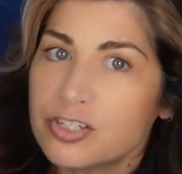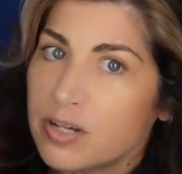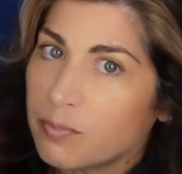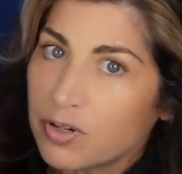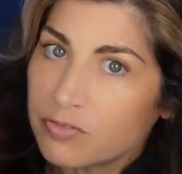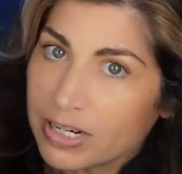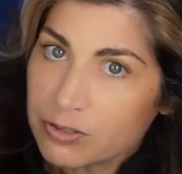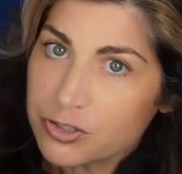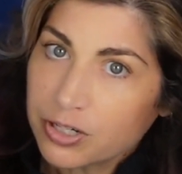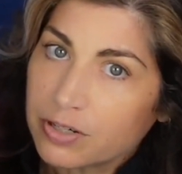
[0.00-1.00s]
number of
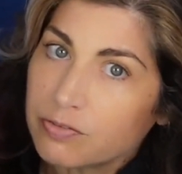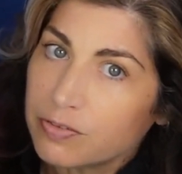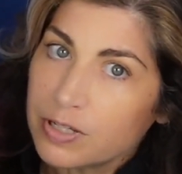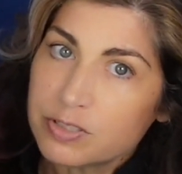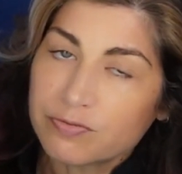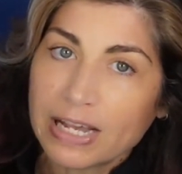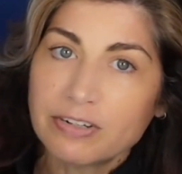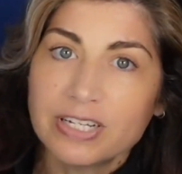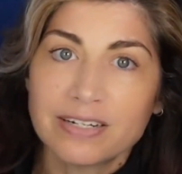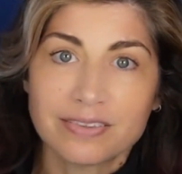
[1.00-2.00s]
record-triggered flows
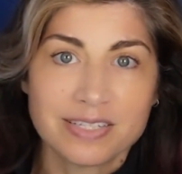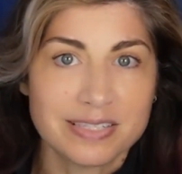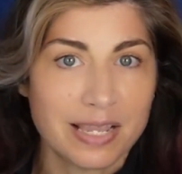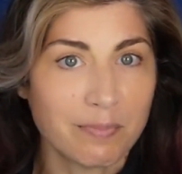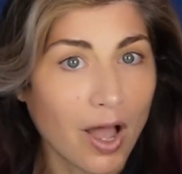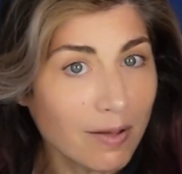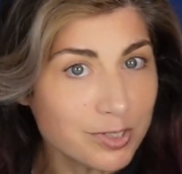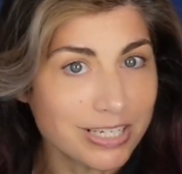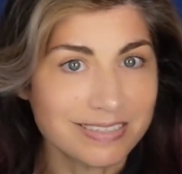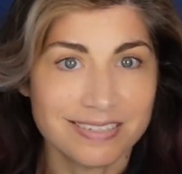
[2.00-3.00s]
firing on the same
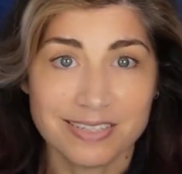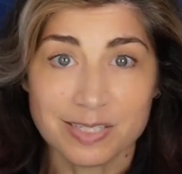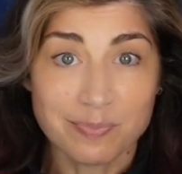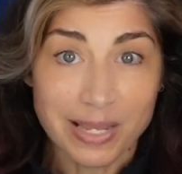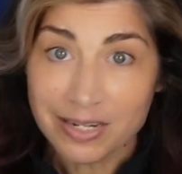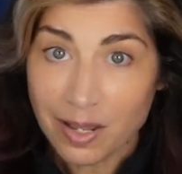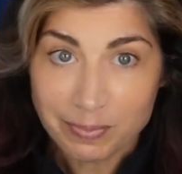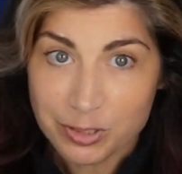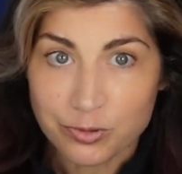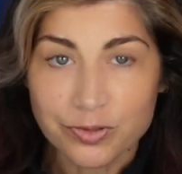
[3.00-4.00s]
object, this may not be
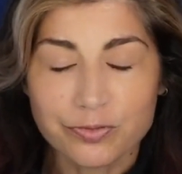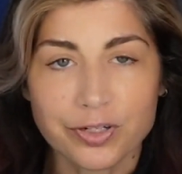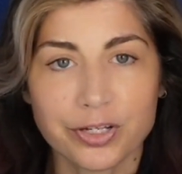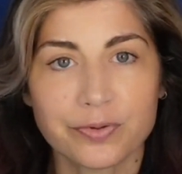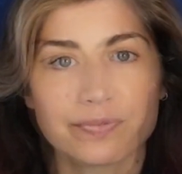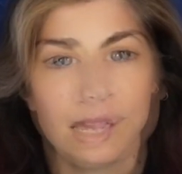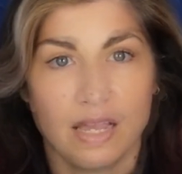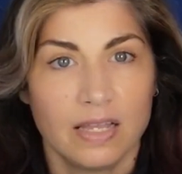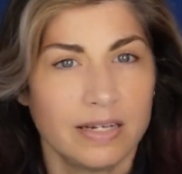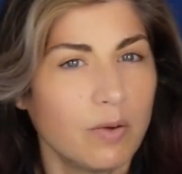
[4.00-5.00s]
true for you.
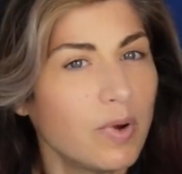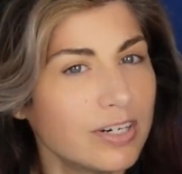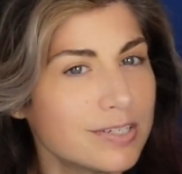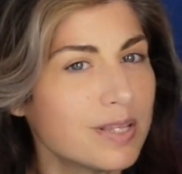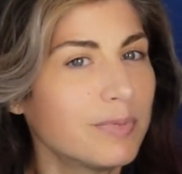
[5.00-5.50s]
Now, what are some